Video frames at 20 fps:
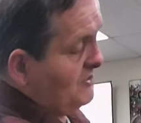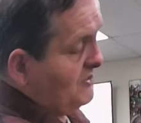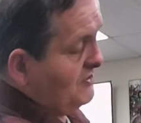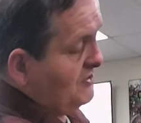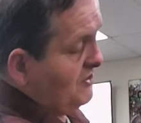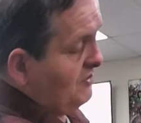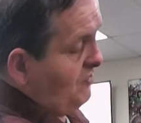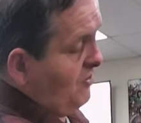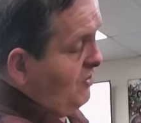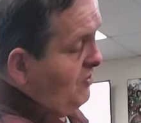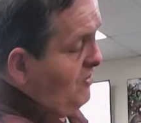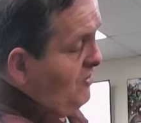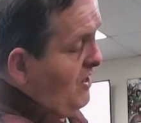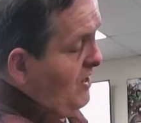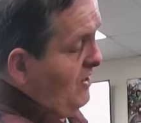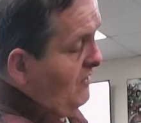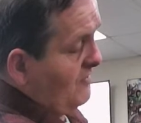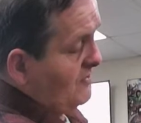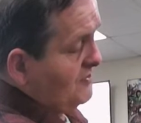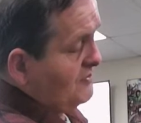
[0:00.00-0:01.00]
You see 0,
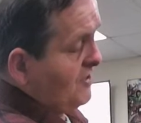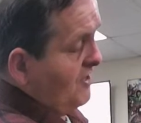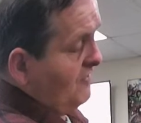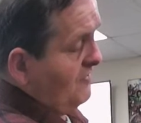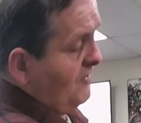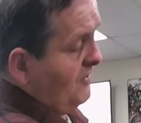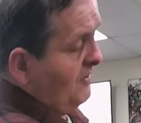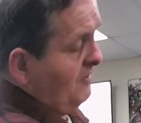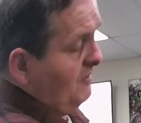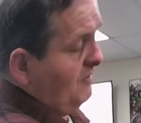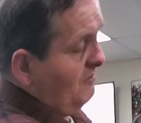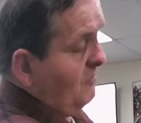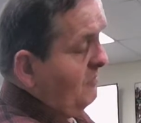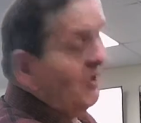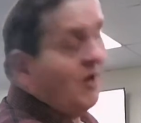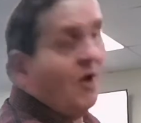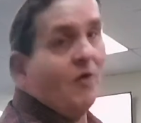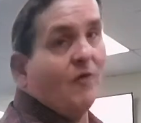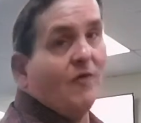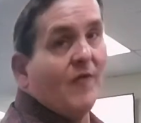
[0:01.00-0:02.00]
there's nothing
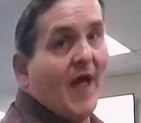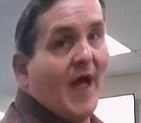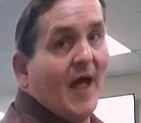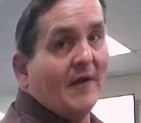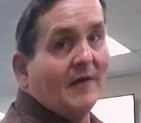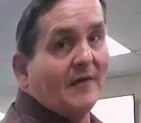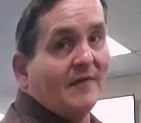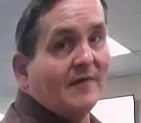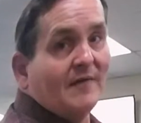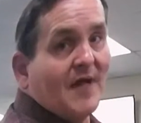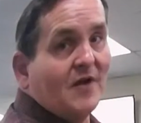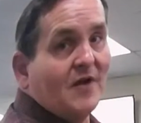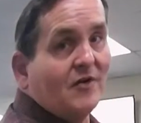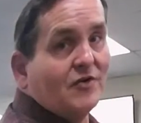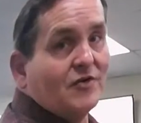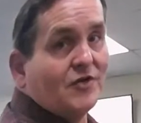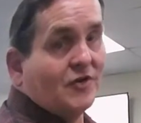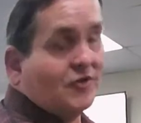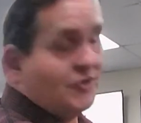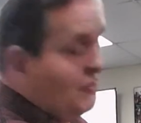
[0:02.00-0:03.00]
below that.
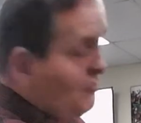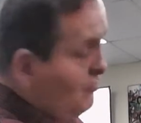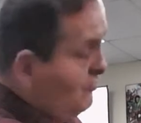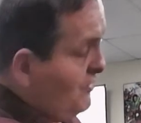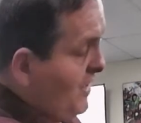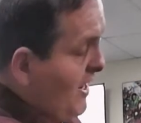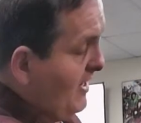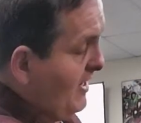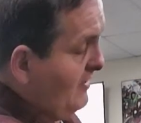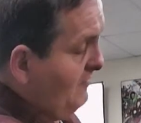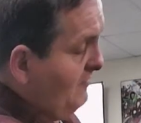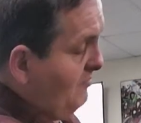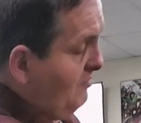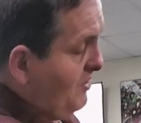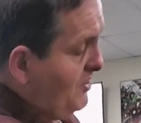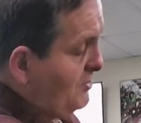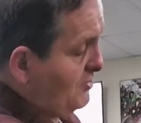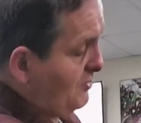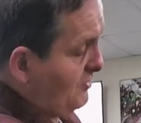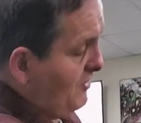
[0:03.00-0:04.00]
There's no negative
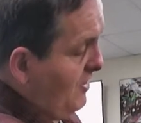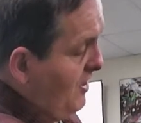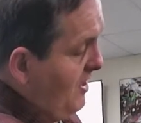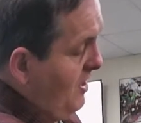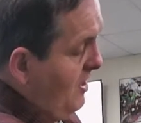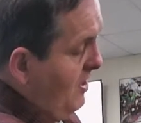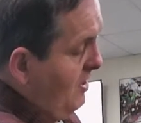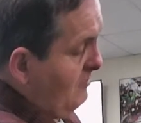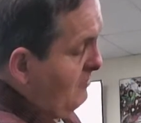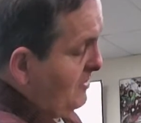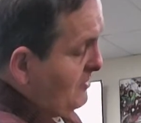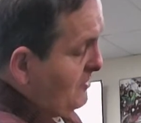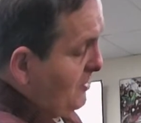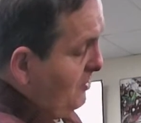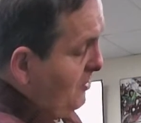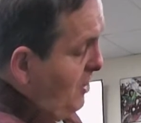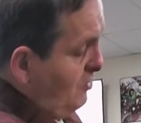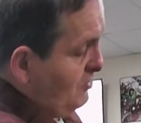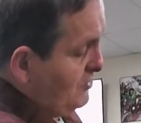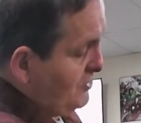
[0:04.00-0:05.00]
pressure. But the
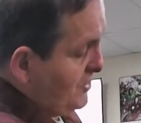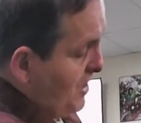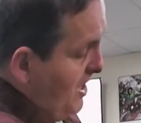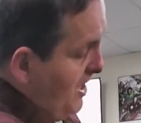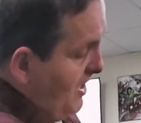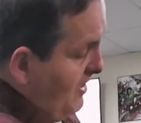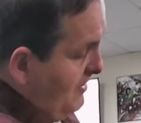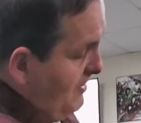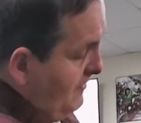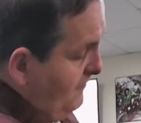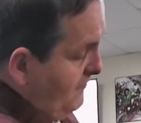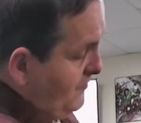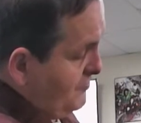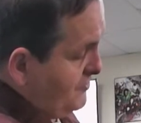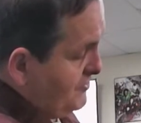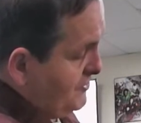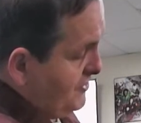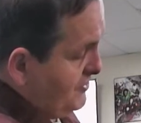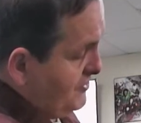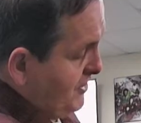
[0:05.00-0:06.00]
low side, if you
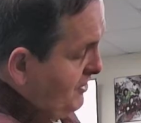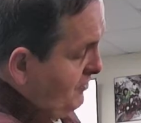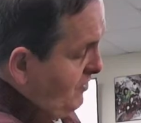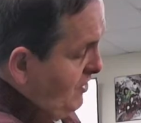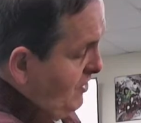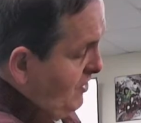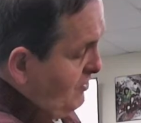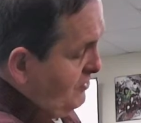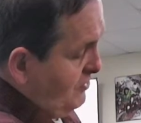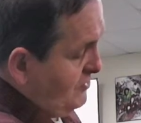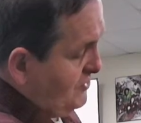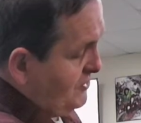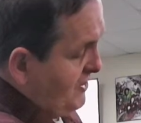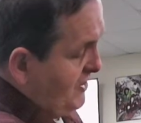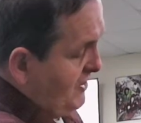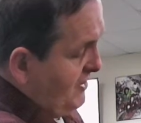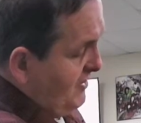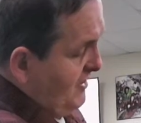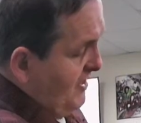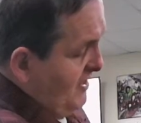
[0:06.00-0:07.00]
see 0, you
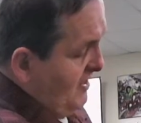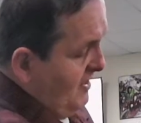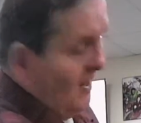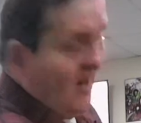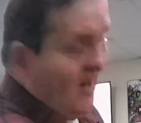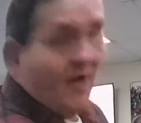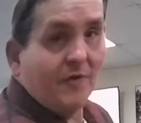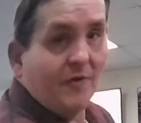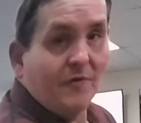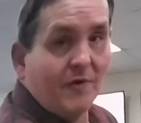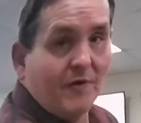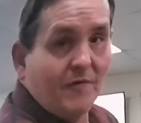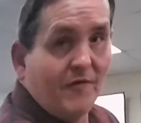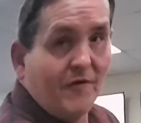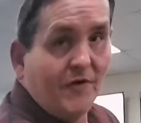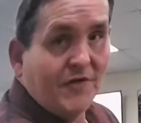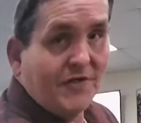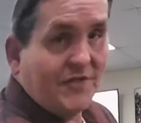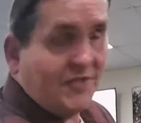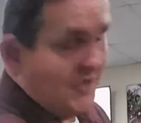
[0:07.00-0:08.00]
see, I don't know if
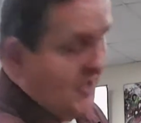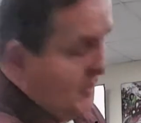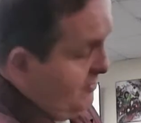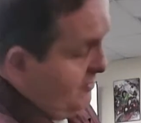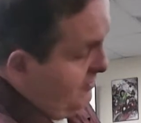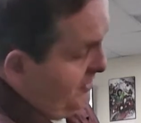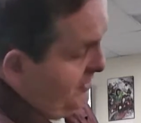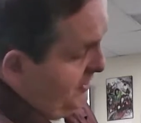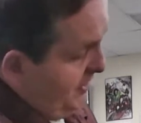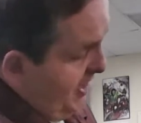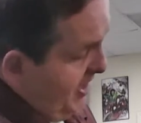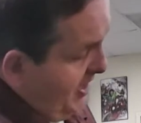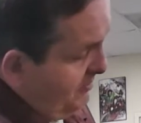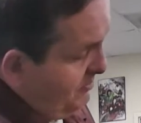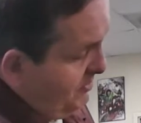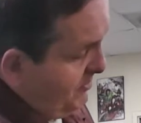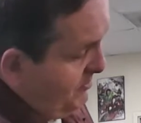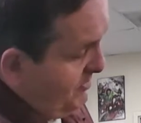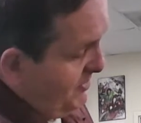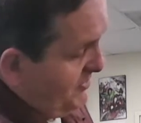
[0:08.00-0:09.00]
you can see it on the
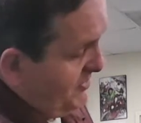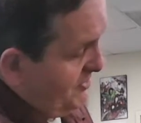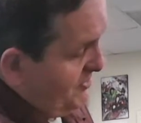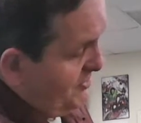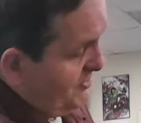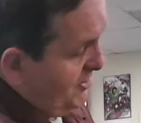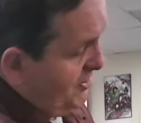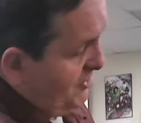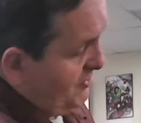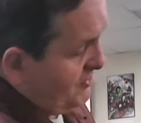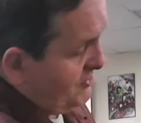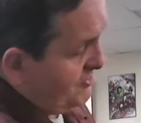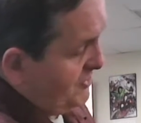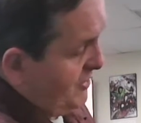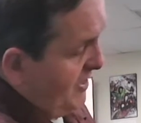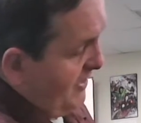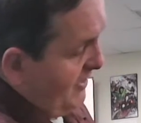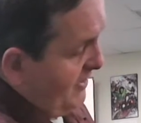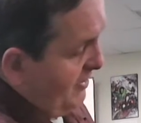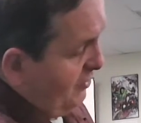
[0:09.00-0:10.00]
camera, but there's
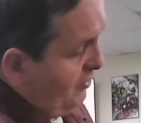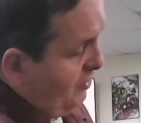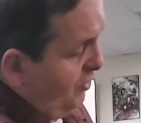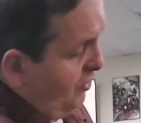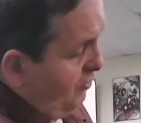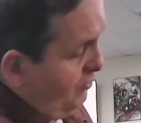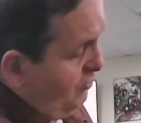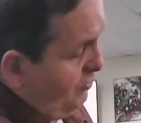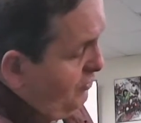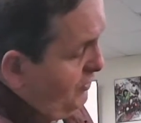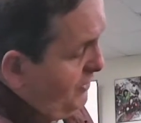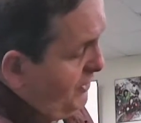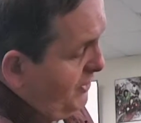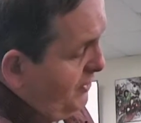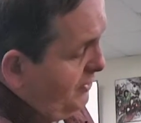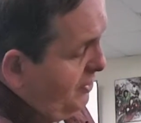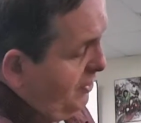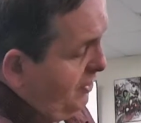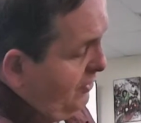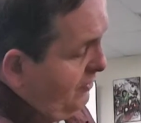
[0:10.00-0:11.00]
like a gold
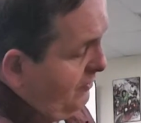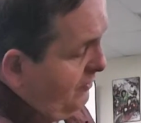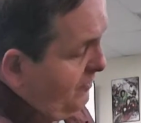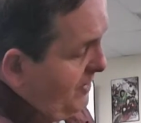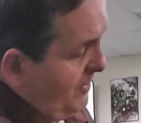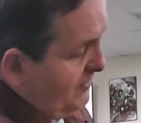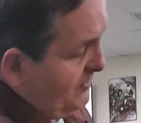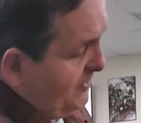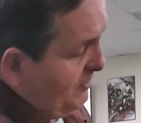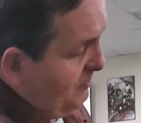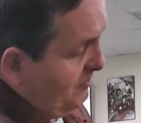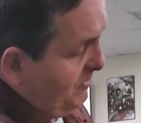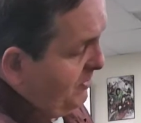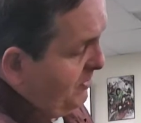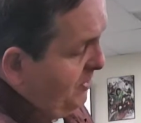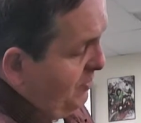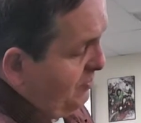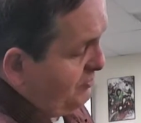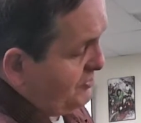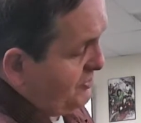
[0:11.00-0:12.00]
looking color right there
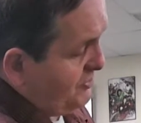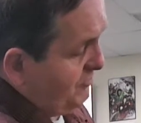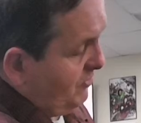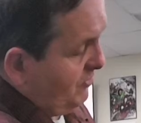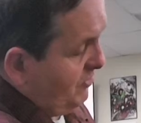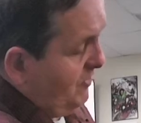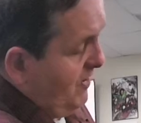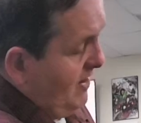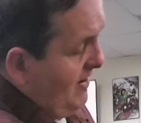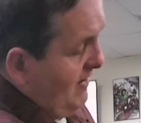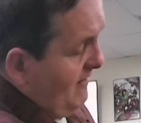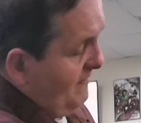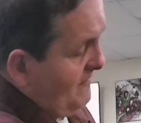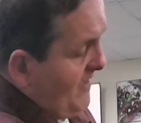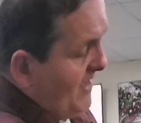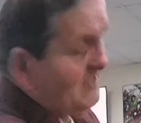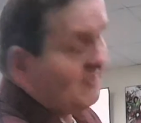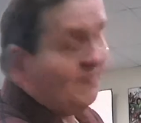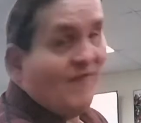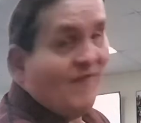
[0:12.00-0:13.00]
below 0.
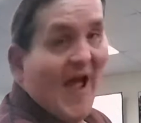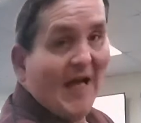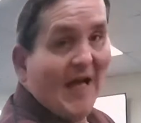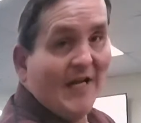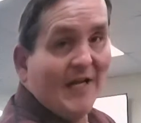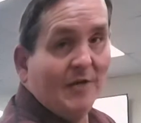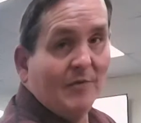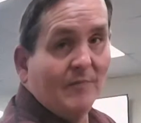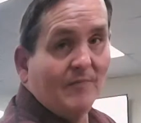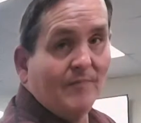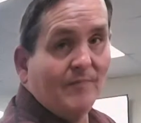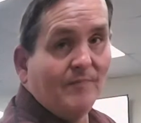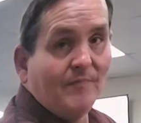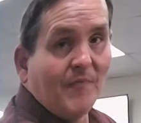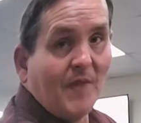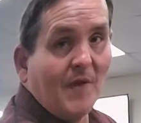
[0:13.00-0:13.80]
That's vacuum.